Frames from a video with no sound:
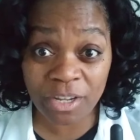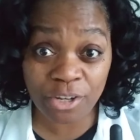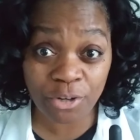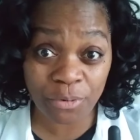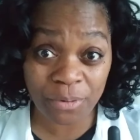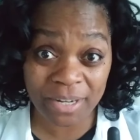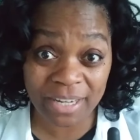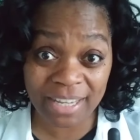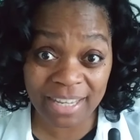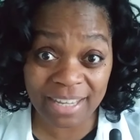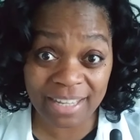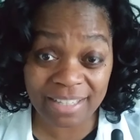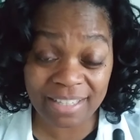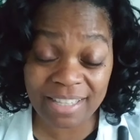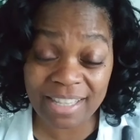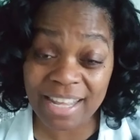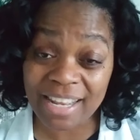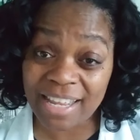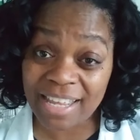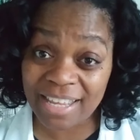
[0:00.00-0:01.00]
ingredients
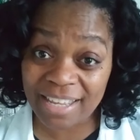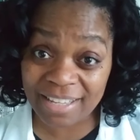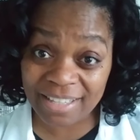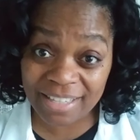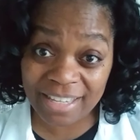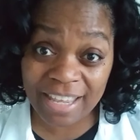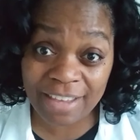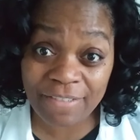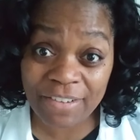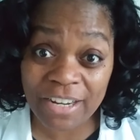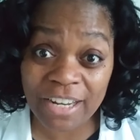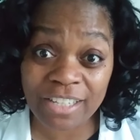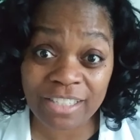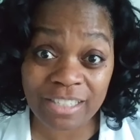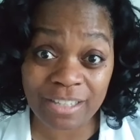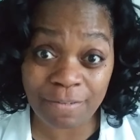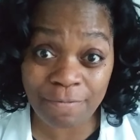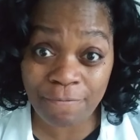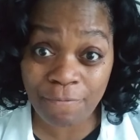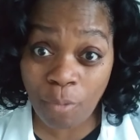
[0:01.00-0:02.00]
that He has given us
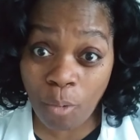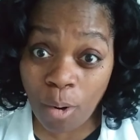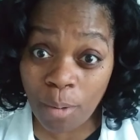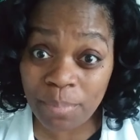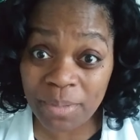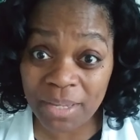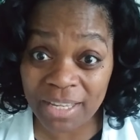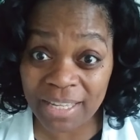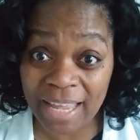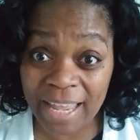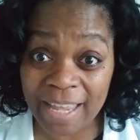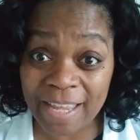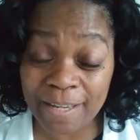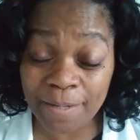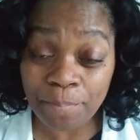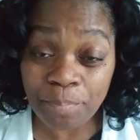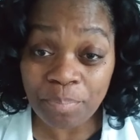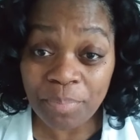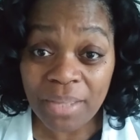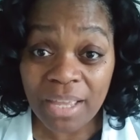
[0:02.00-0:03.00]
to
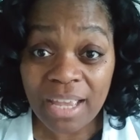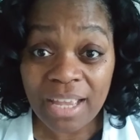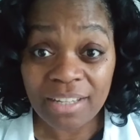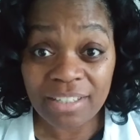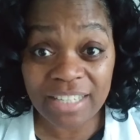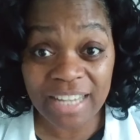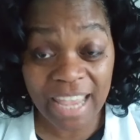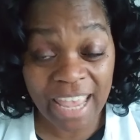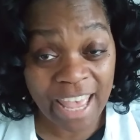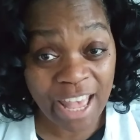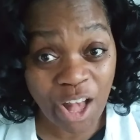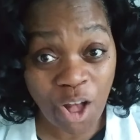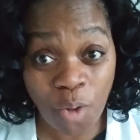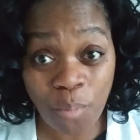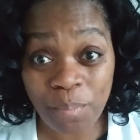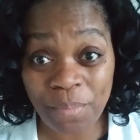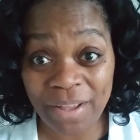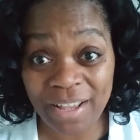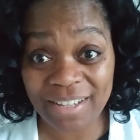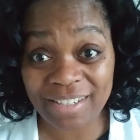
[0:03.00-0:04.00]
formulate to
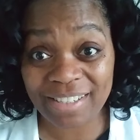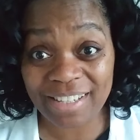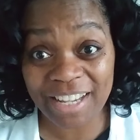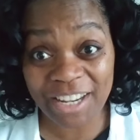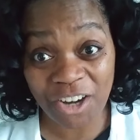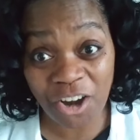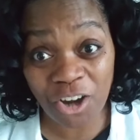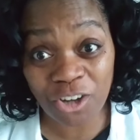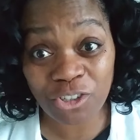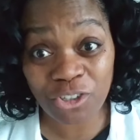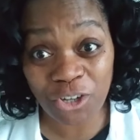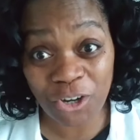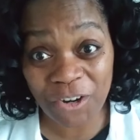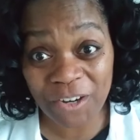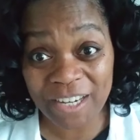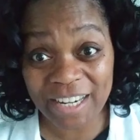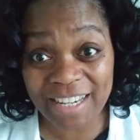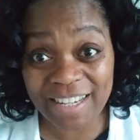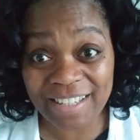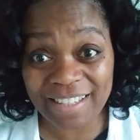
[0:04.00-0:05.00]
help us in our
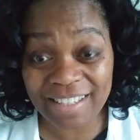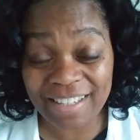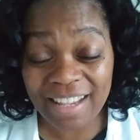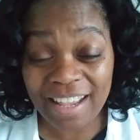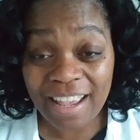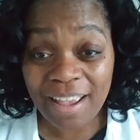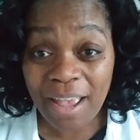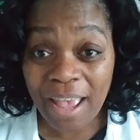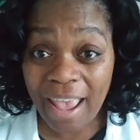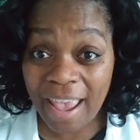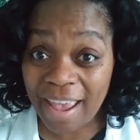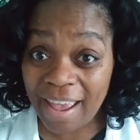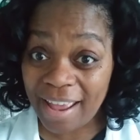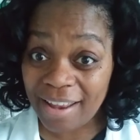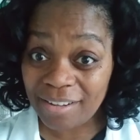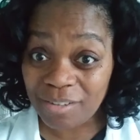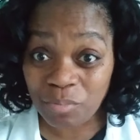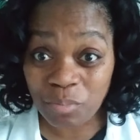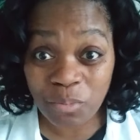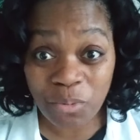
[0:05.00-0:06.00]
journeys.
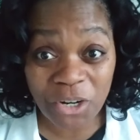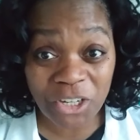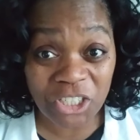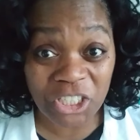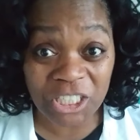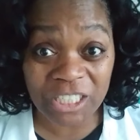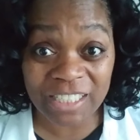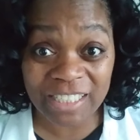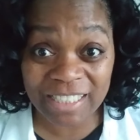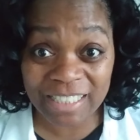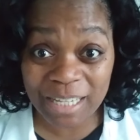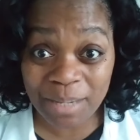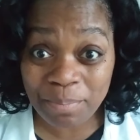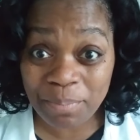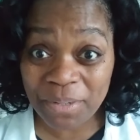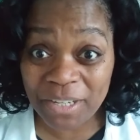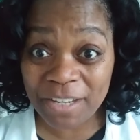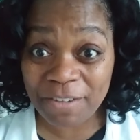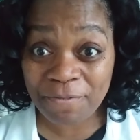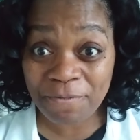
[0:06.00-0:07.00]
And we're just
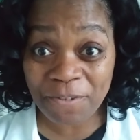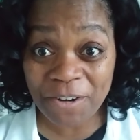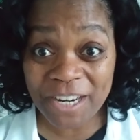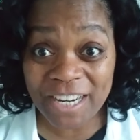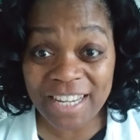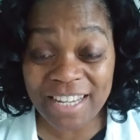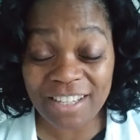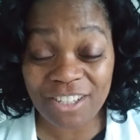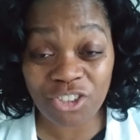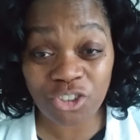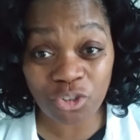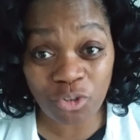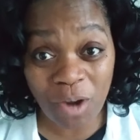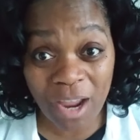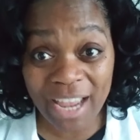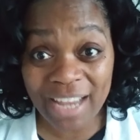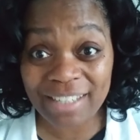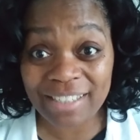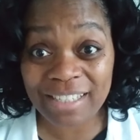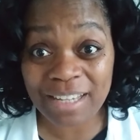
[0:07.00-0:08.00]
simply friends
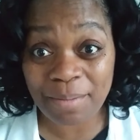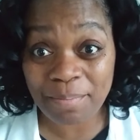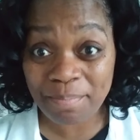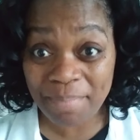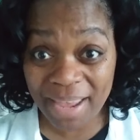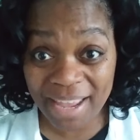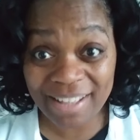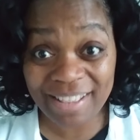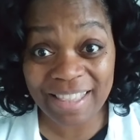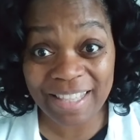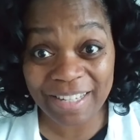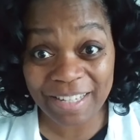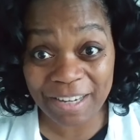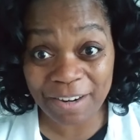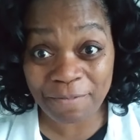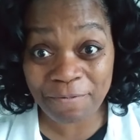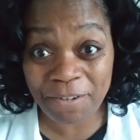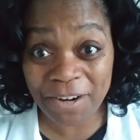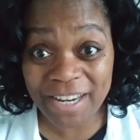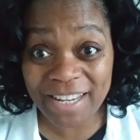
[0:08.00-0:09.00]
trying to make the
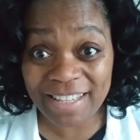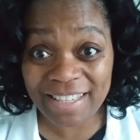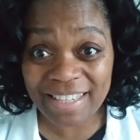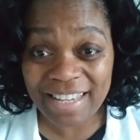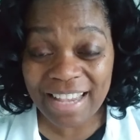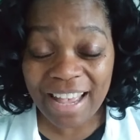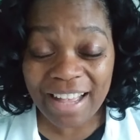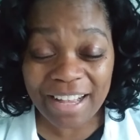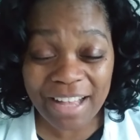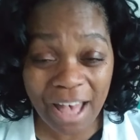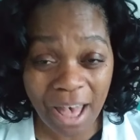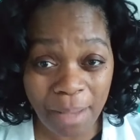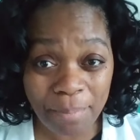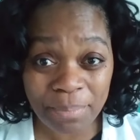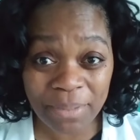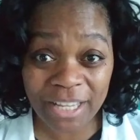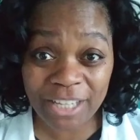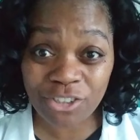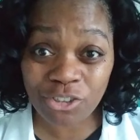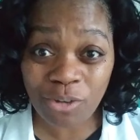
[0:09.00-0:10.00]
difference. God
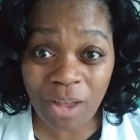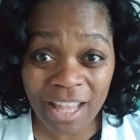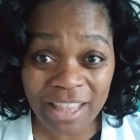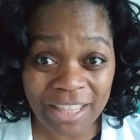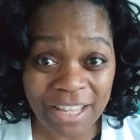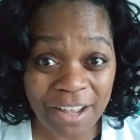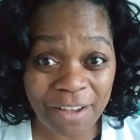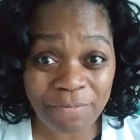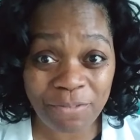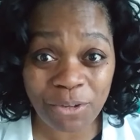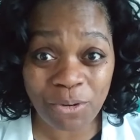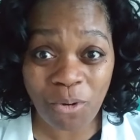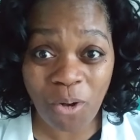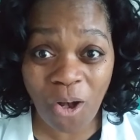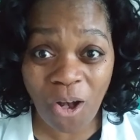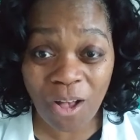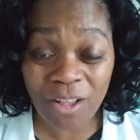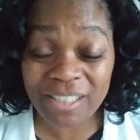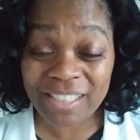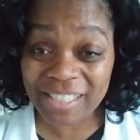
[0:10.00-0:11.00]
bless you. I love you
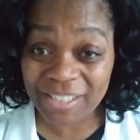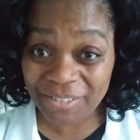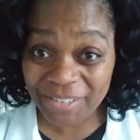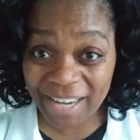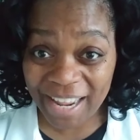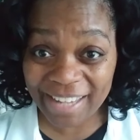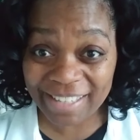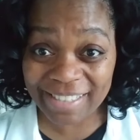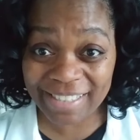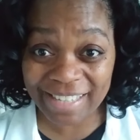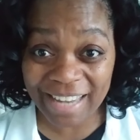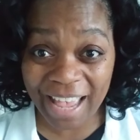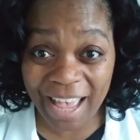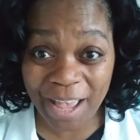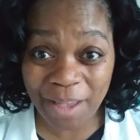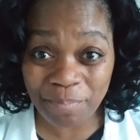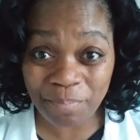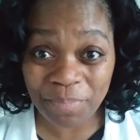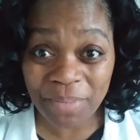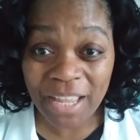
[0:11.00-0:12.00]
all. Till next
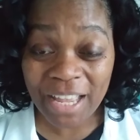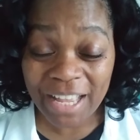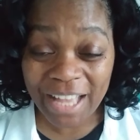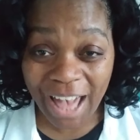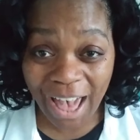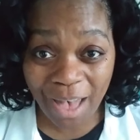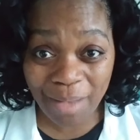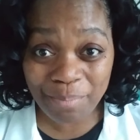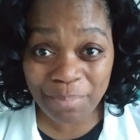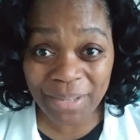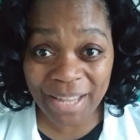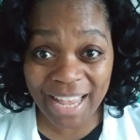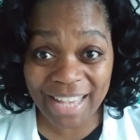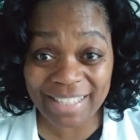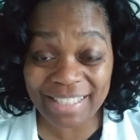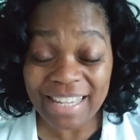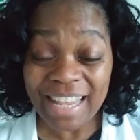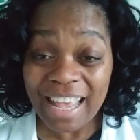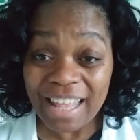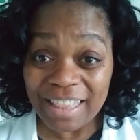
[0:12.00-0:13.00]
time. God
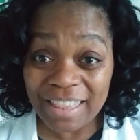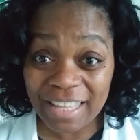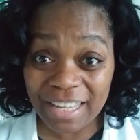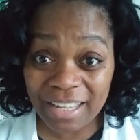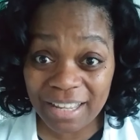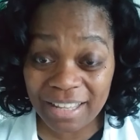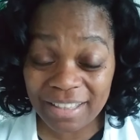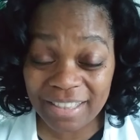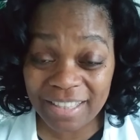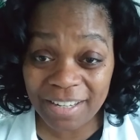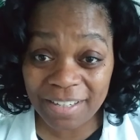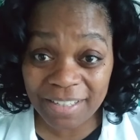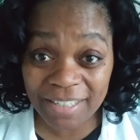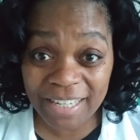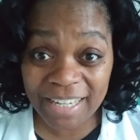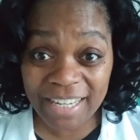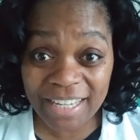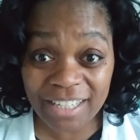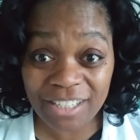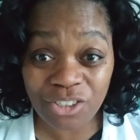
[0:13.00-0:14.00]
bless. The, the
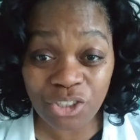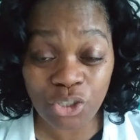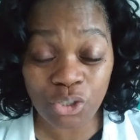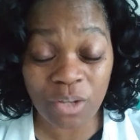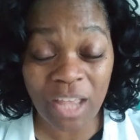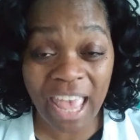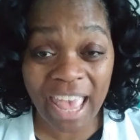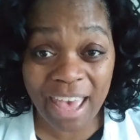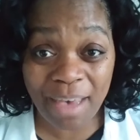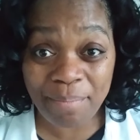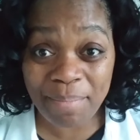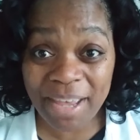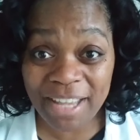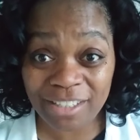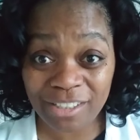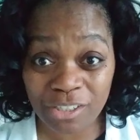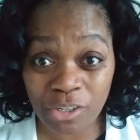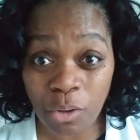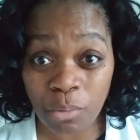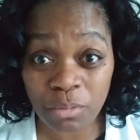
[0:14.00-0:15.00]
link to Handmade
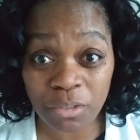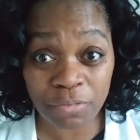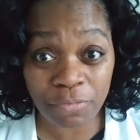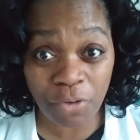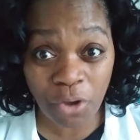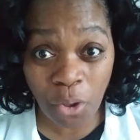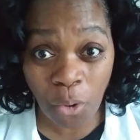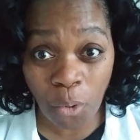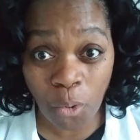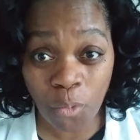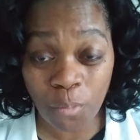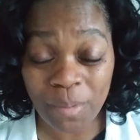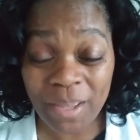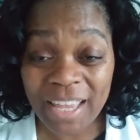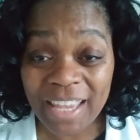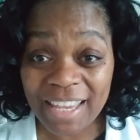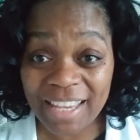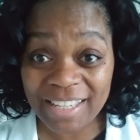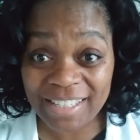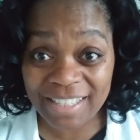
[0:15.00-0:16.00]
Soaps for Hope
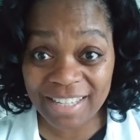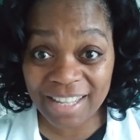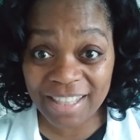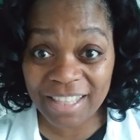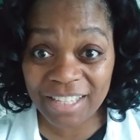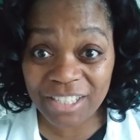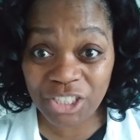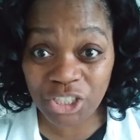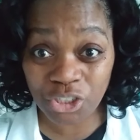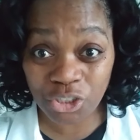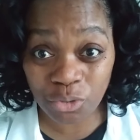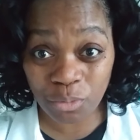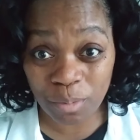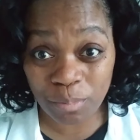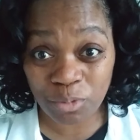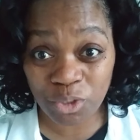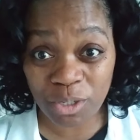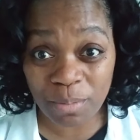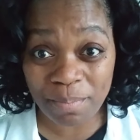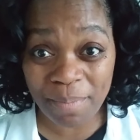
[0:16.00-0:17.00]
is in the
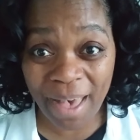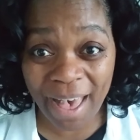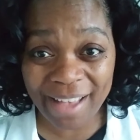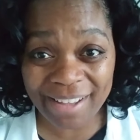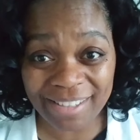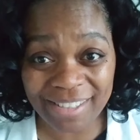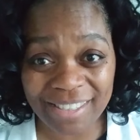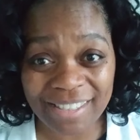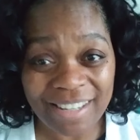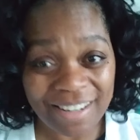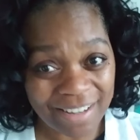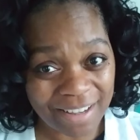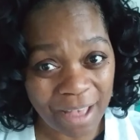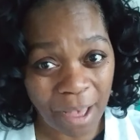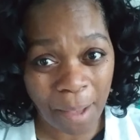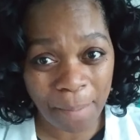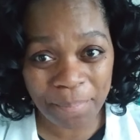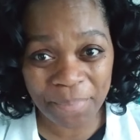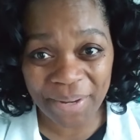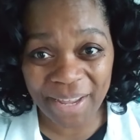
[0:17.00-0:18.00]
description box.
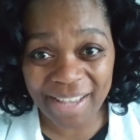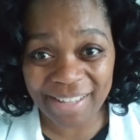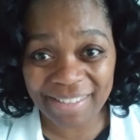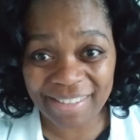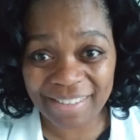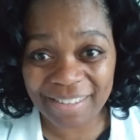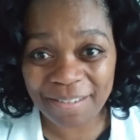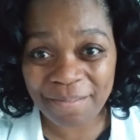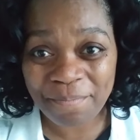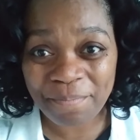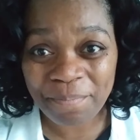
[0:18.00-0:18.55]
God bless.